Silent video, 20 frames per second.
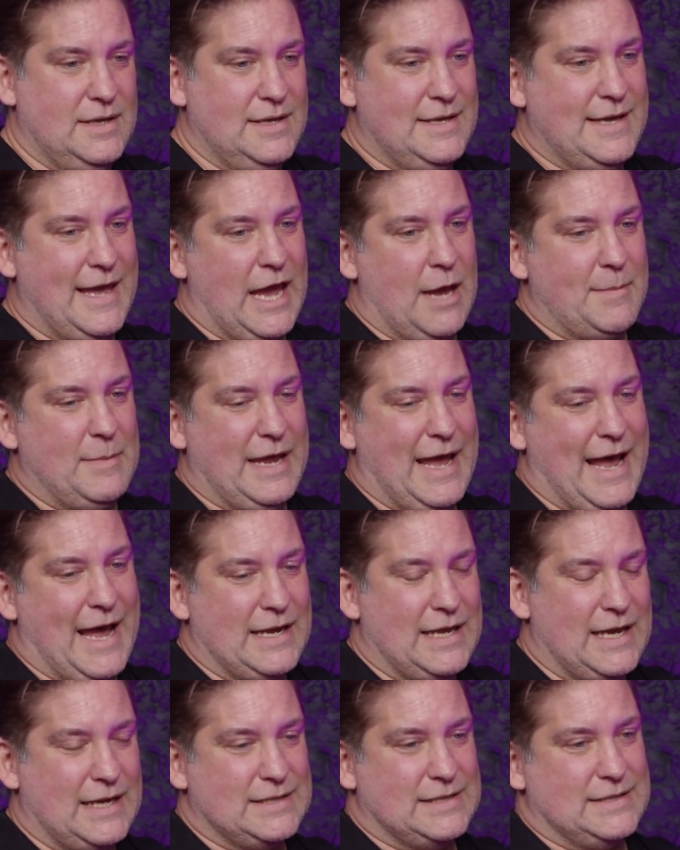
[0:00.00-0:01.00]
GAM and
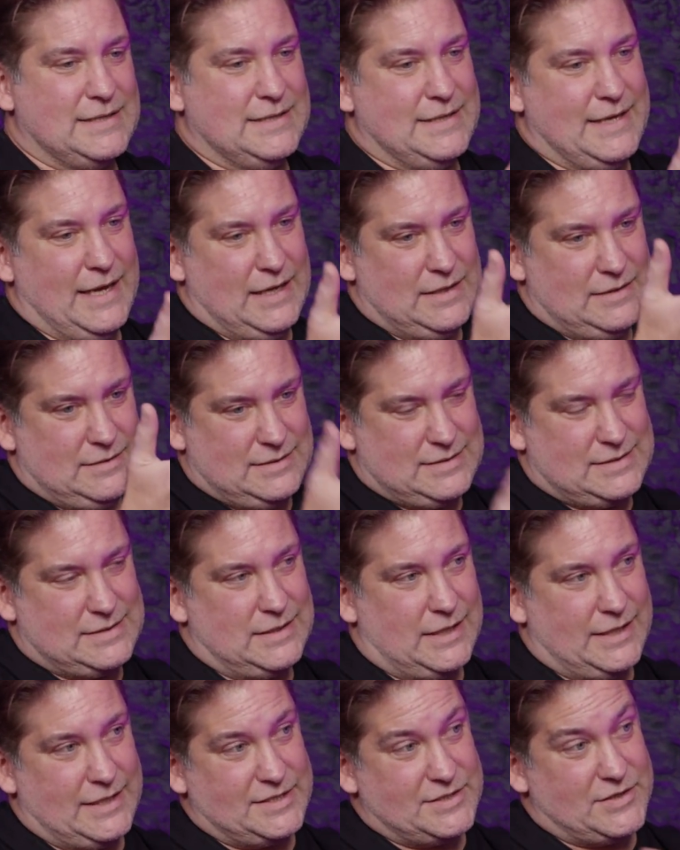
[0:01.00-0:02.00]
AdX get
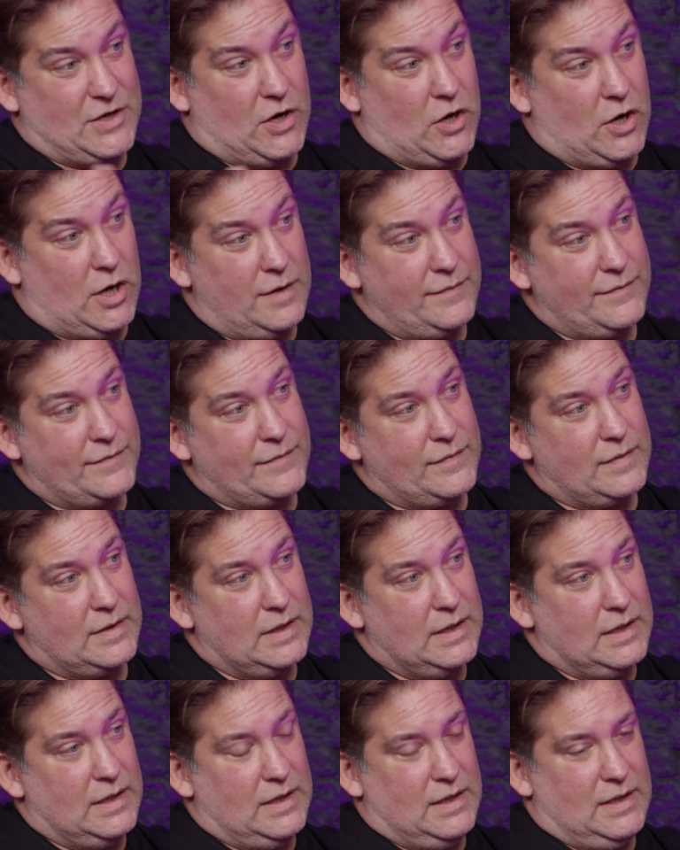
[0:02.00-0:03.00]
sliced off,
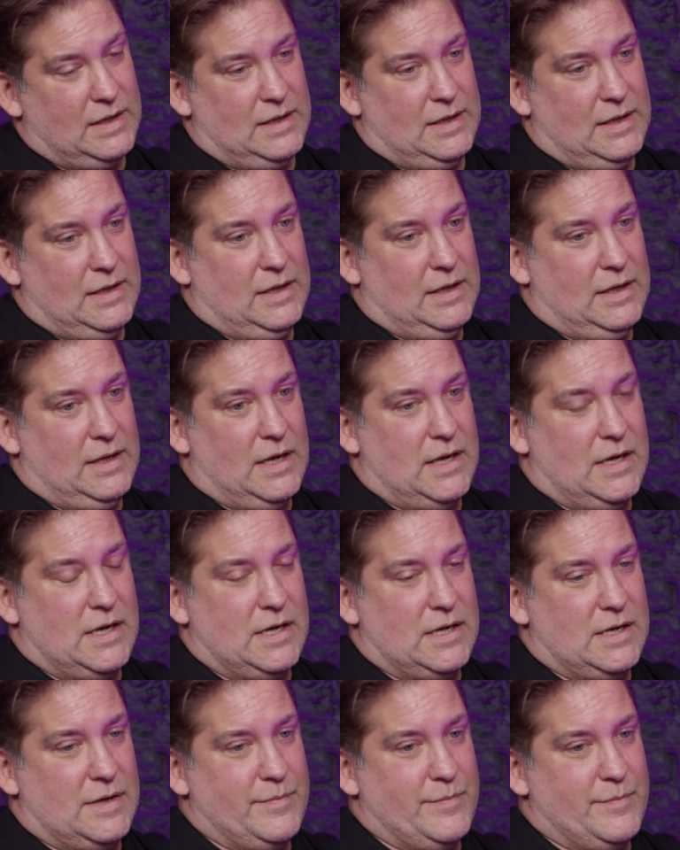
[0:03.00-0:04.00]

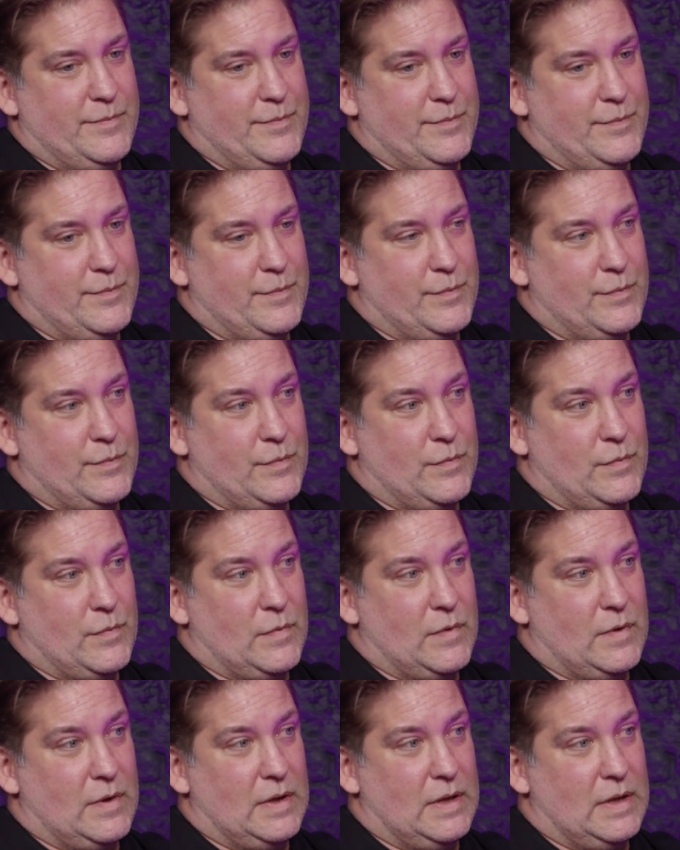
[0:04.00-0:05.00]
um, which, if I'm a
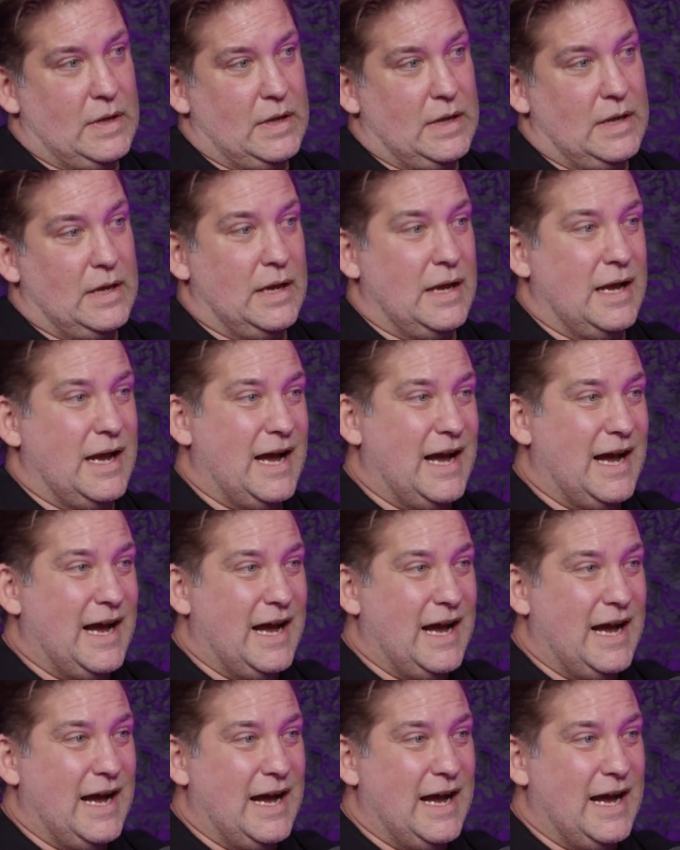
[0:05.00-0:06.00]
betting man right now, I
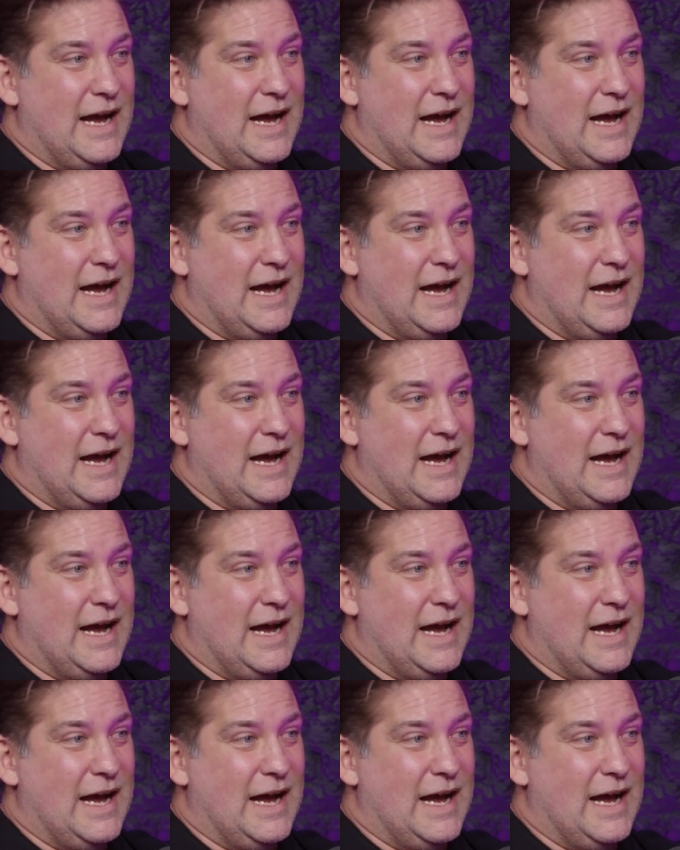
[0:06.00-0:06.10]
say